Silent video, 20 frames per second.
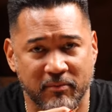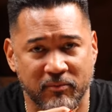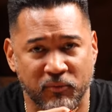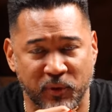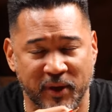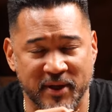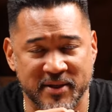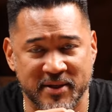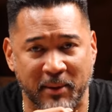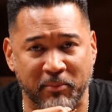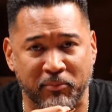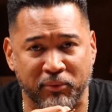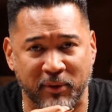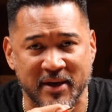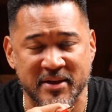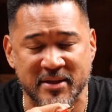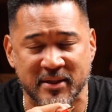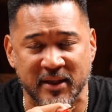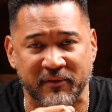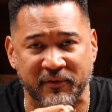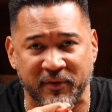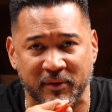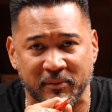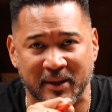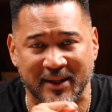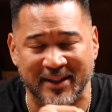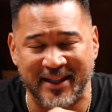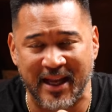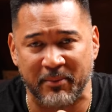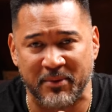wrist, a bracelet from
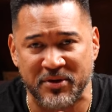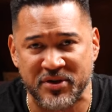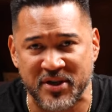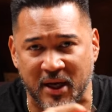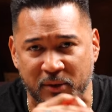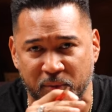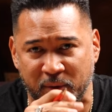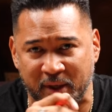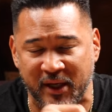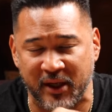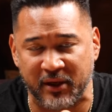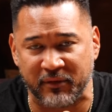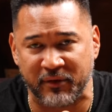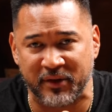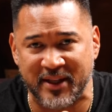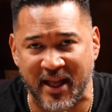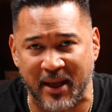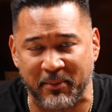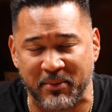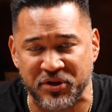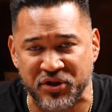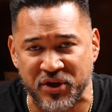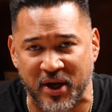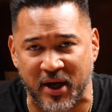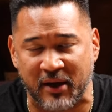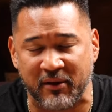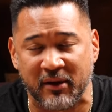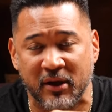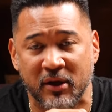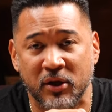Daymond John when he interviewed Daymond
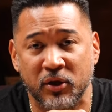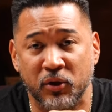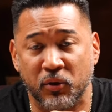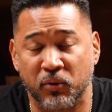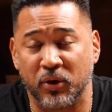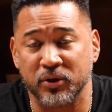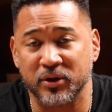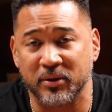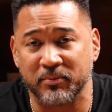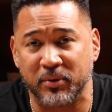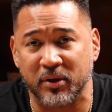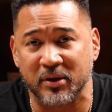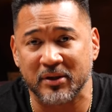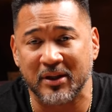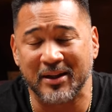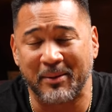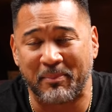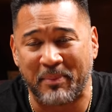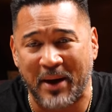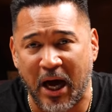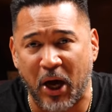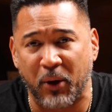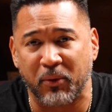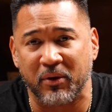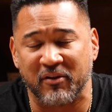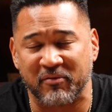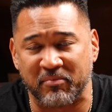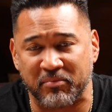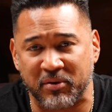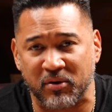John, who wrote the book The
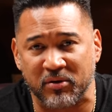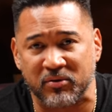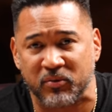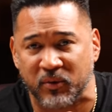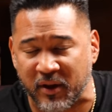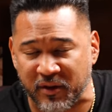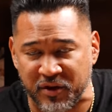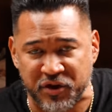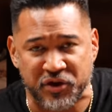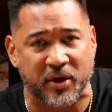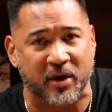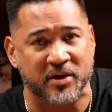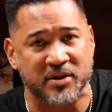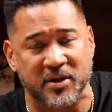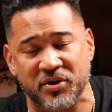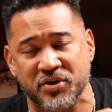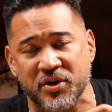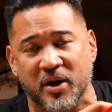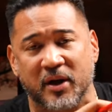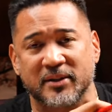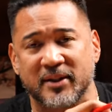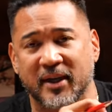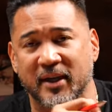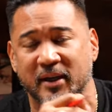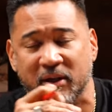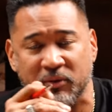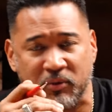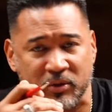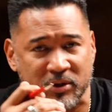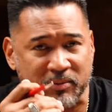Power of Broke, one of the sharks on Shark
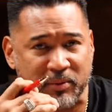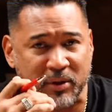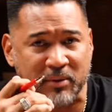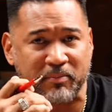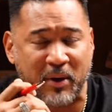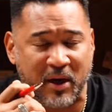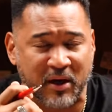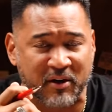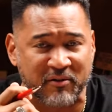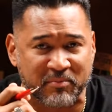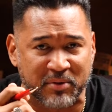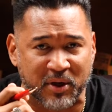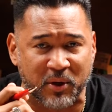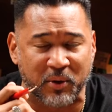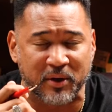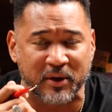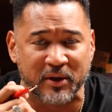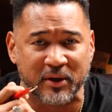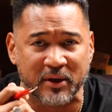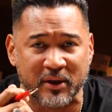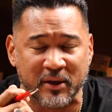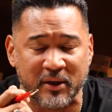Tank. He wrote the book Power of Broke.